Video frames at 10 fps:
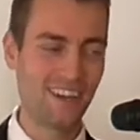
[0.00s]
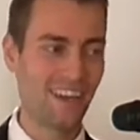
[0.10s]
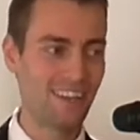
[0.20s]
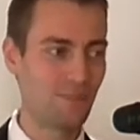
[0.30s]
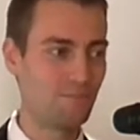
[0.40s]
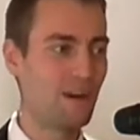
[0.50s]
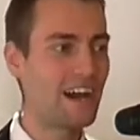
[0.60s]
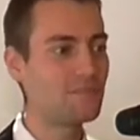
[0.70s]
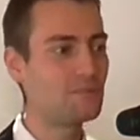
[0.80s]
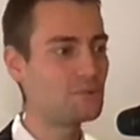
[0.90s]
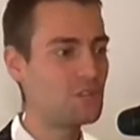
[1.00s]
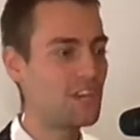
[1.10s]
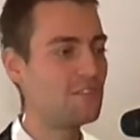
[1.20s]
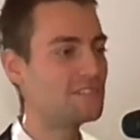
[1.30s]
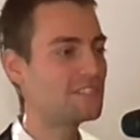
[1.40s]
and the Bible
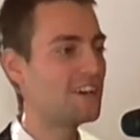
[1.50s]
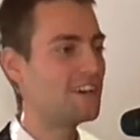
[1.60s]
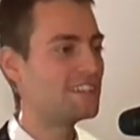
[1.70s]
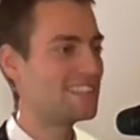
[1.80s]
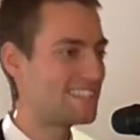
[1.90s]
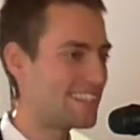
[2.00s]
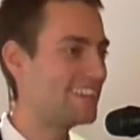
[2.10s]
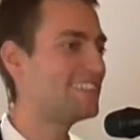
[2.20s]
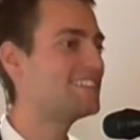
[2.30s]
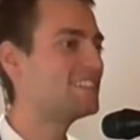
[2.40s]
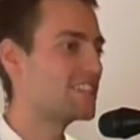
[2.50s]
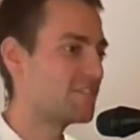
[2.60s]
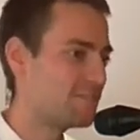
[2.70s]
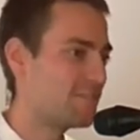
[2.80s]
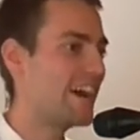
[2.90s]
gives
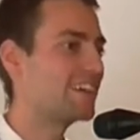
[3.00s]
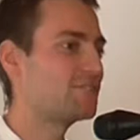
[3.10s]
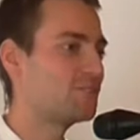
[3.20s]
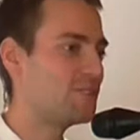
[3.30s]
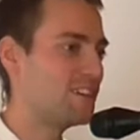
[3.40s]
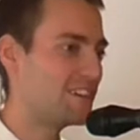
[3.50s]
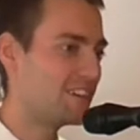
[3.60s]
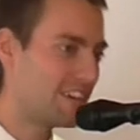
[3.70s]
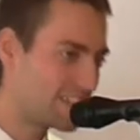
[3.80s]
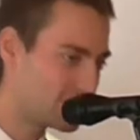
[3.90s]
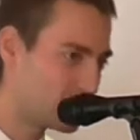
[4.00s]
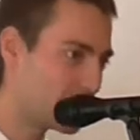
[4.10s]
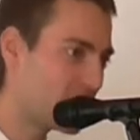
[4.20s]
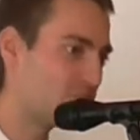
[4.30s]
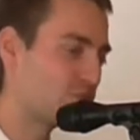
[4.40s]
satisfactory
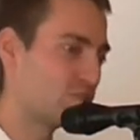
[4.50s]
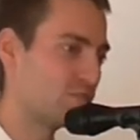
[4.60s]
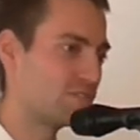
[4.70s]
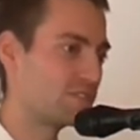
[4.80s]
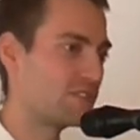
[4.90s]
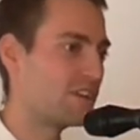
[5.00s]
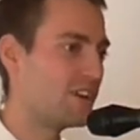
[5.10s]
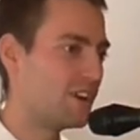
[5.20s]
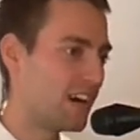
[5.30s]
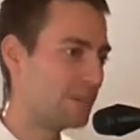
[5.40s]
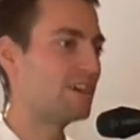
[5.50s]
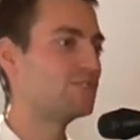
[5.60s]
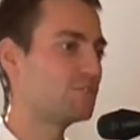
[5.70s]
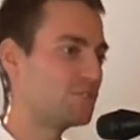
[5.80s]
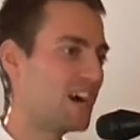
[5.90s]
explanations about
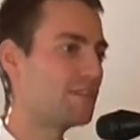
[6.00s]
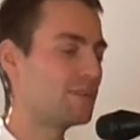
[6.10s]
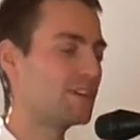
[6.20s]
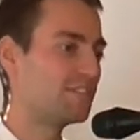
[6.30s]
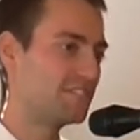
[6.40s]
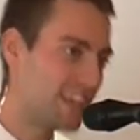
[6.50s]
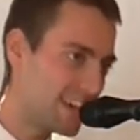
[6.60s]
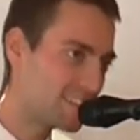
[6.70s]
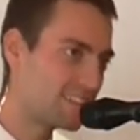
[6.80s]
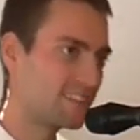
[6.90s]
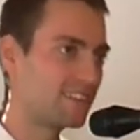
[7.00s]
the topic of death